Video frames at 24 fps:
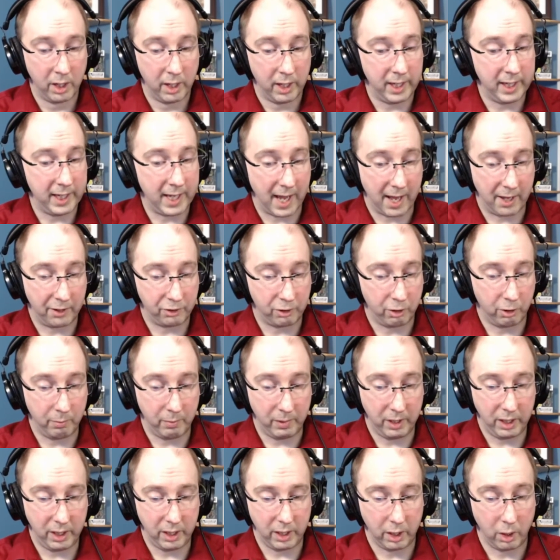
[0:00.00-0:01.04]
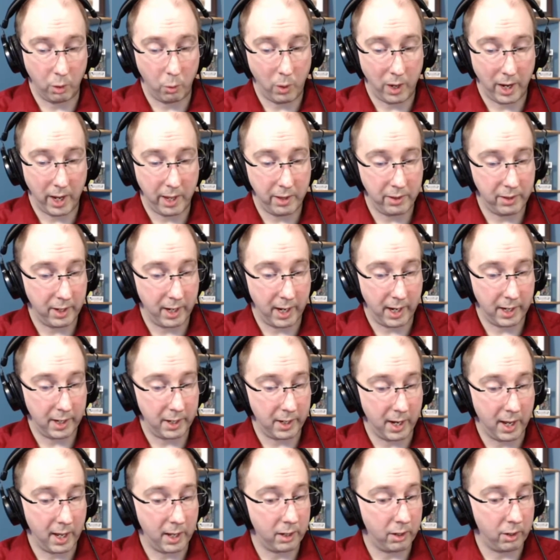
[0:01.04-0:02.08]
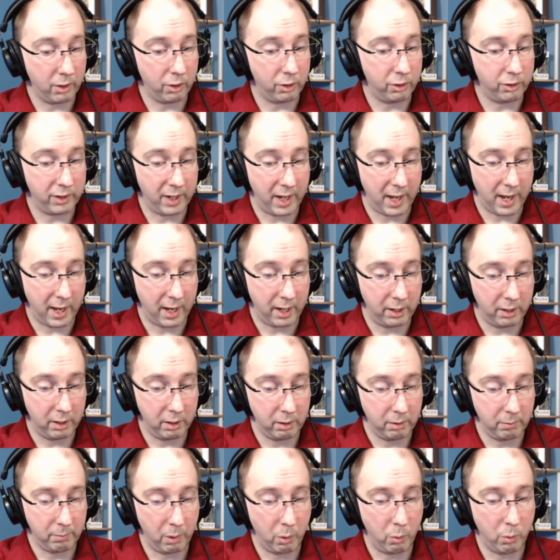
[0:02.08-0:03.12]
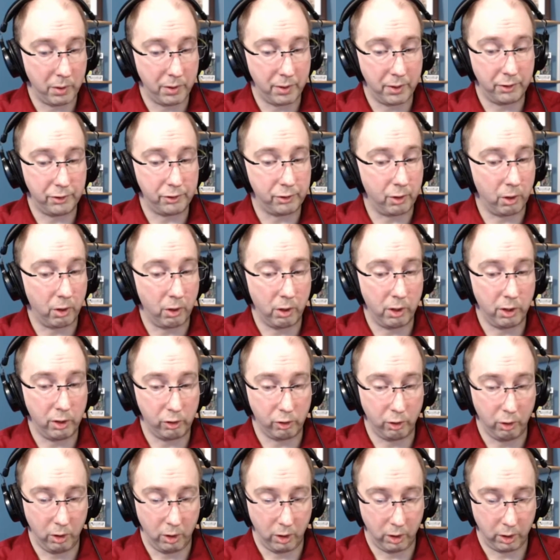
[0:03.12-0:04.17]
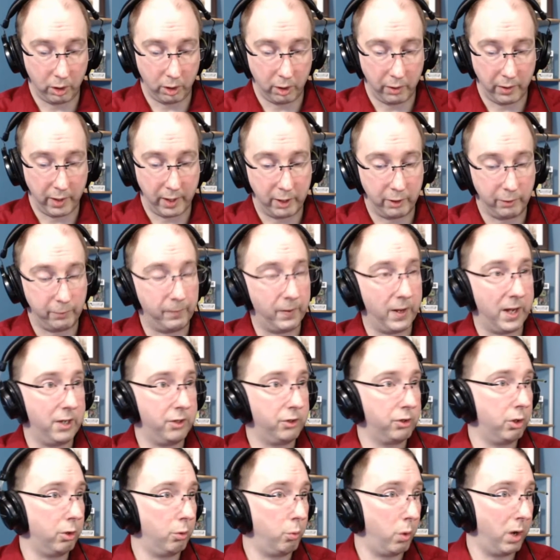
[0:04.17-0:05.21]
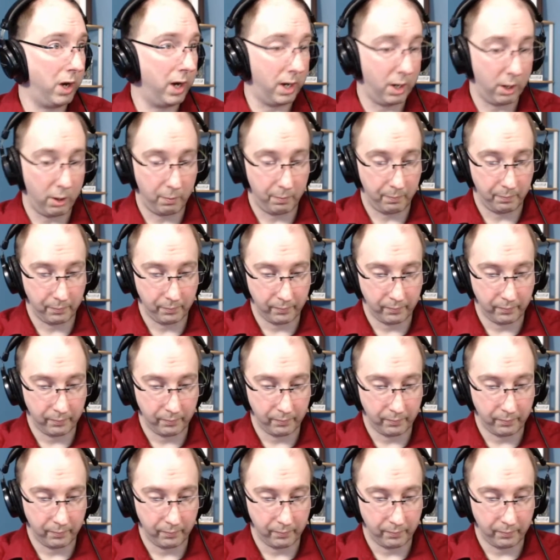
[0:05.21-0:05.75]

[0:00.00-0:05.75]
He answered me in a way that I did not understand, but with the sternest look that his face could wear.